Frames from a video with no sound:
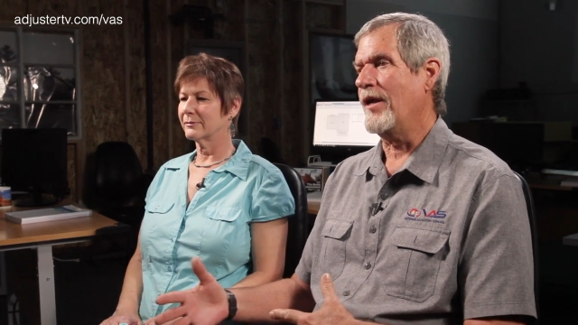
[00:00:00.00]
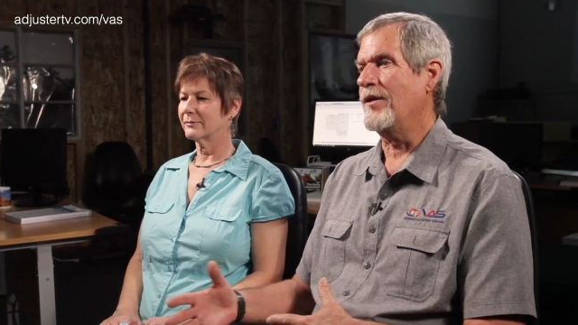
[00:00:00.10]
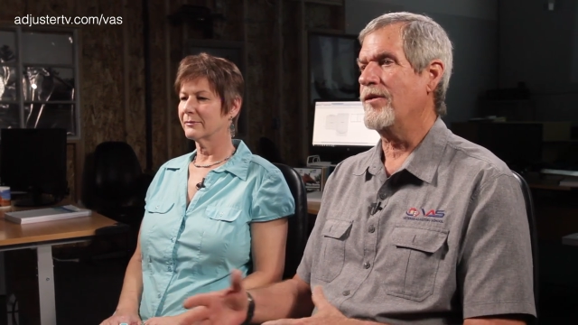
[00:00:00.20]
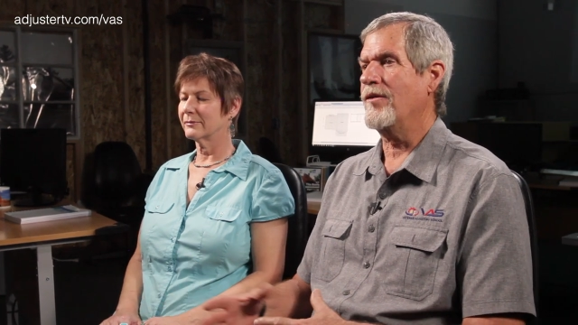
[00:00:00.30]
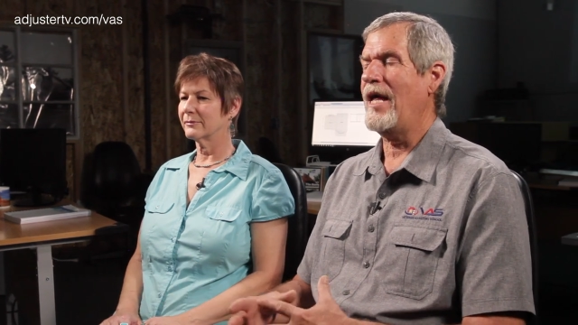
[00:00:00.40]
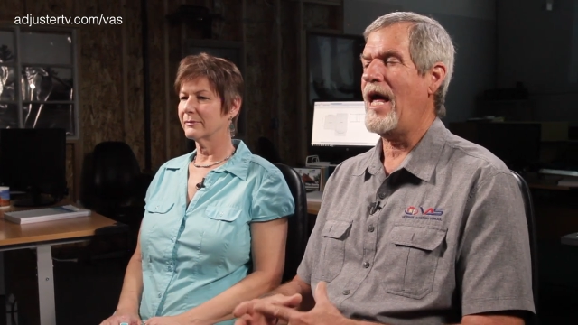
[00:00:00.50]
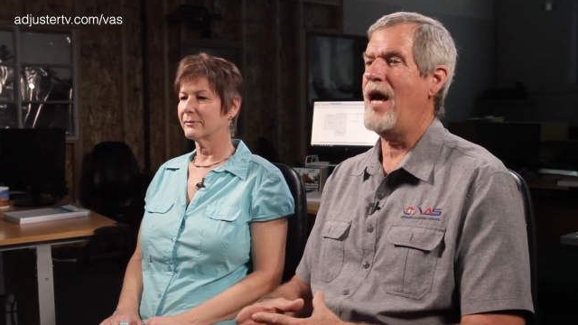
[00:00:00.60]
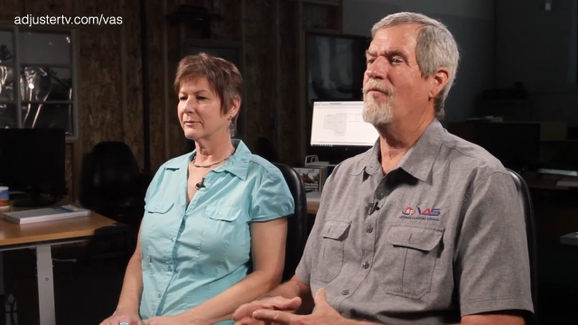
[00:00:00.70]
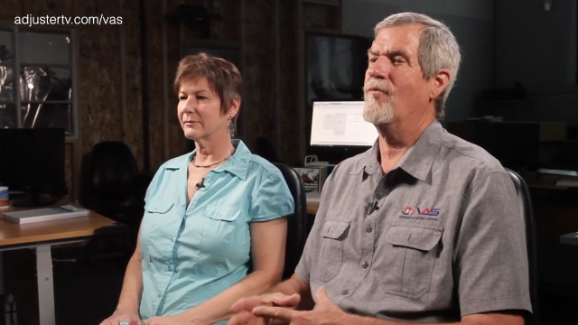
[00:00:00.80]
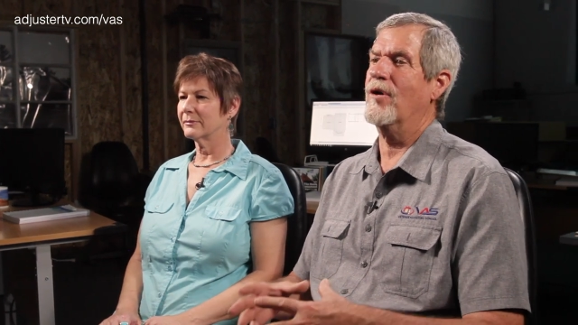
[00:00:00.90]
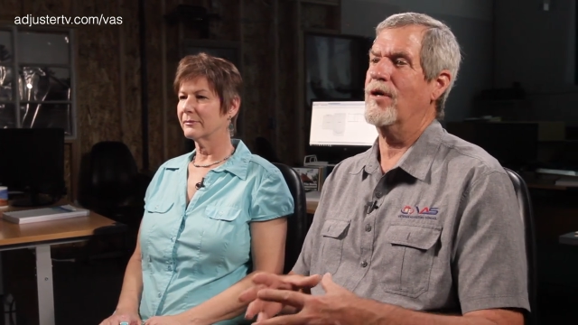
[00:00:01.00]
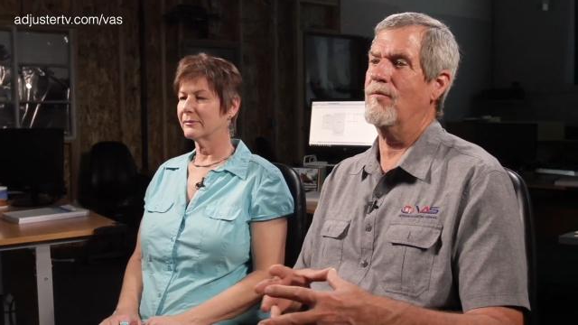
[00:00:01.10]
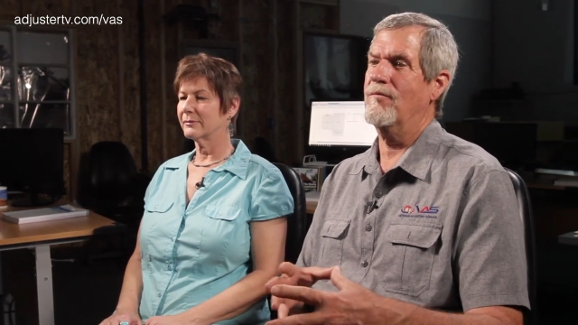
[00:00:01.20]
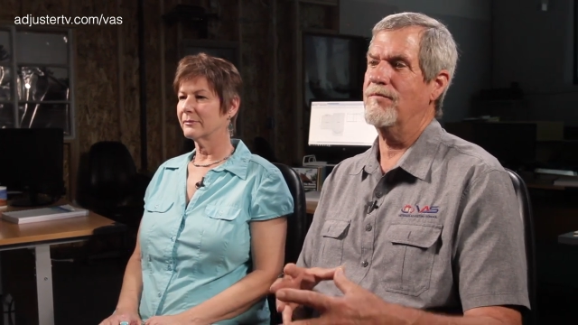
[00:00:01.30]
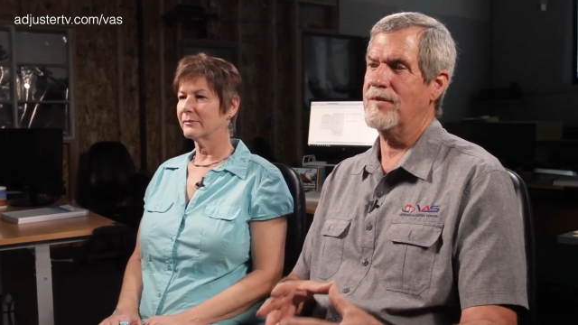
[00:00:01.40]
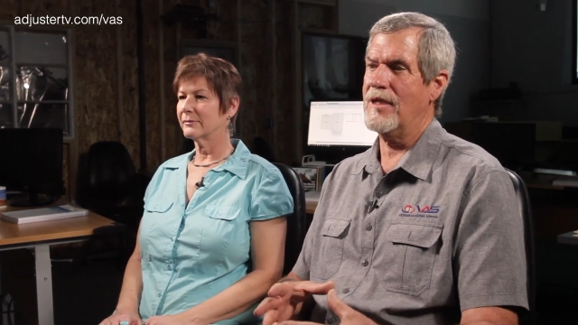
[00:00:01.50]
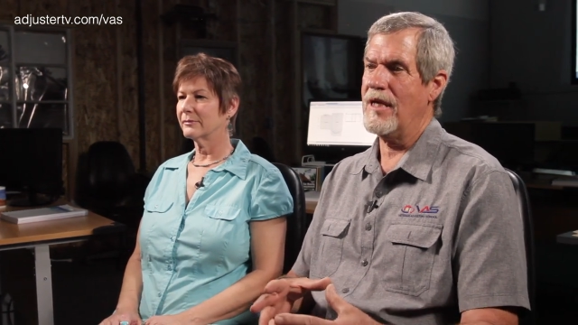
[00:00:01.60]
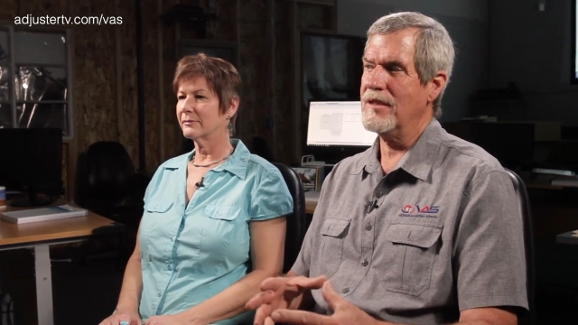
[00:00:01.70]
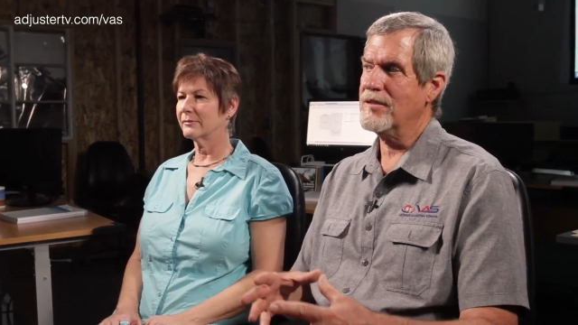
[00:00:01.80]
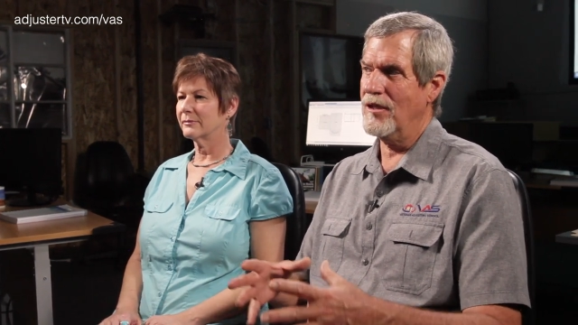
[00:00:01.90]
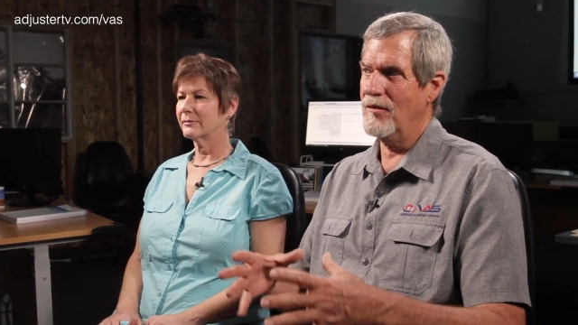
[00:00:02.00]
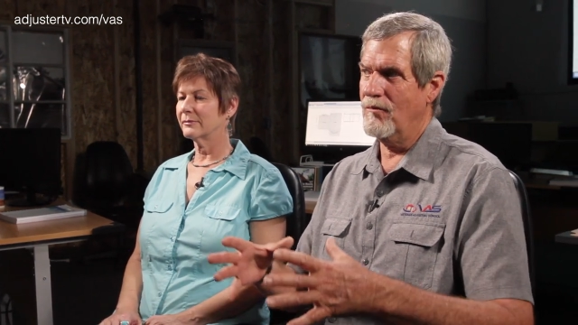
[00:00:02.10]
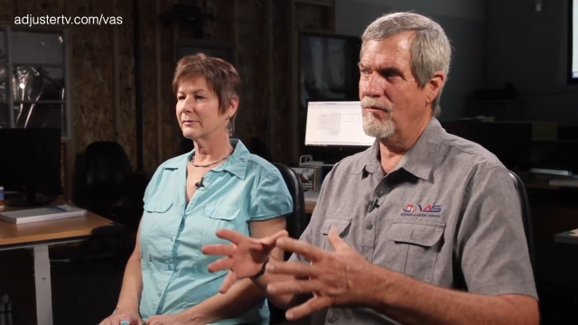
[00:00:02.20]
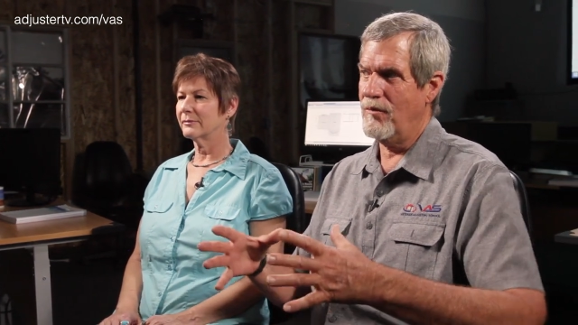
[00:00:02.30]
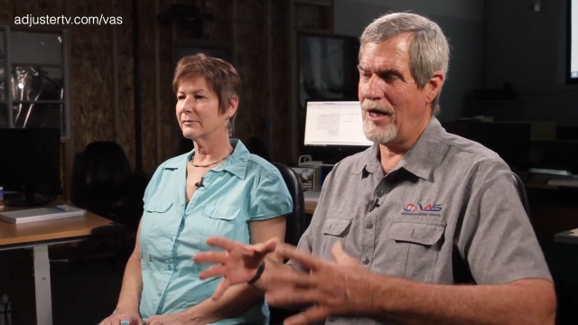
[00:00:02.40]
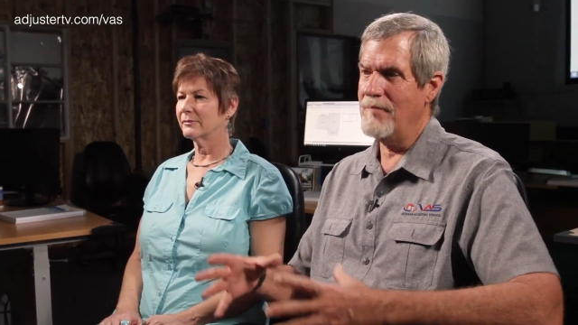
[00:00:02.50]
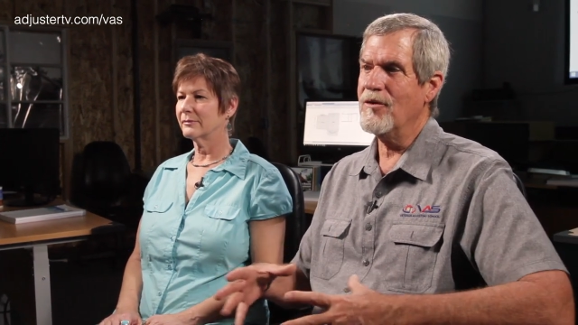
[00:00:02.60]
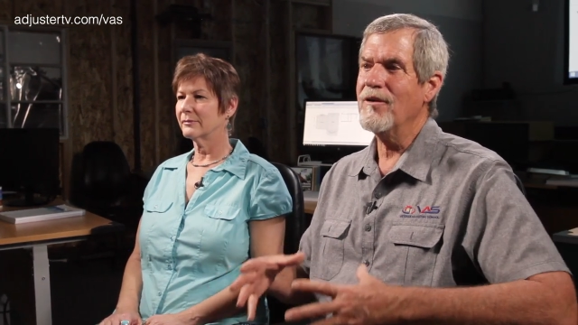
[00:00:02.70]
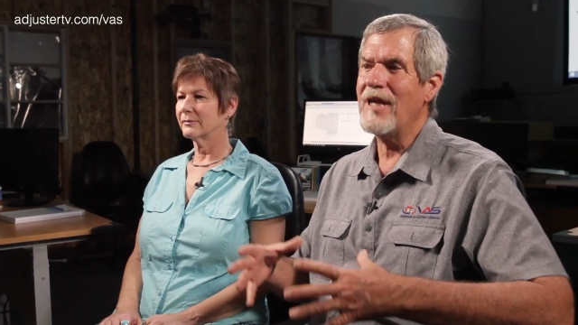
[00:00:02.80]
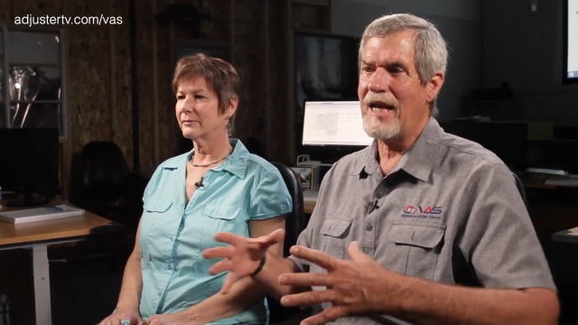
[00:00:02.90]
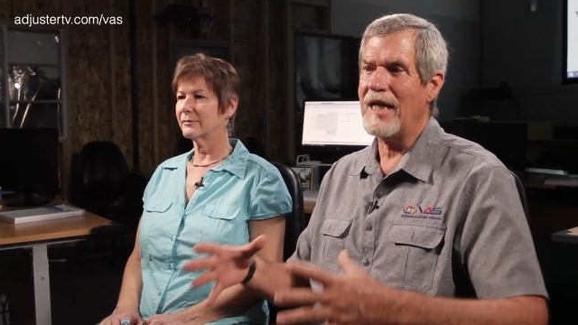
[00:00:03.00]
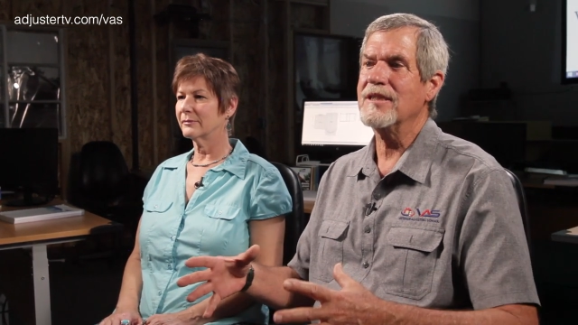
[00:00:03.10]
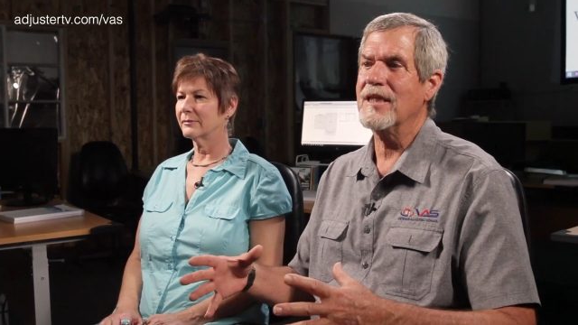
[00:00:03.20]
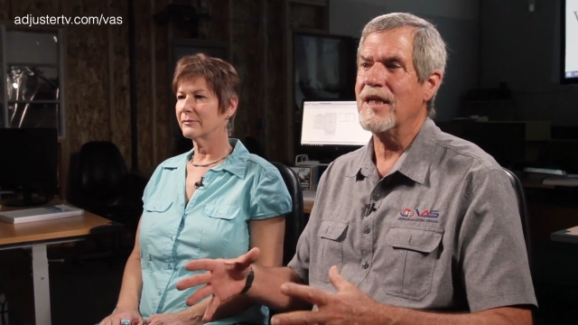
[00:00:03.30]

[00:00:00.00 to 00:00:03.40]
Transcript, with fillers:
Speaker 1: and do they have work. So when I'm doing that exit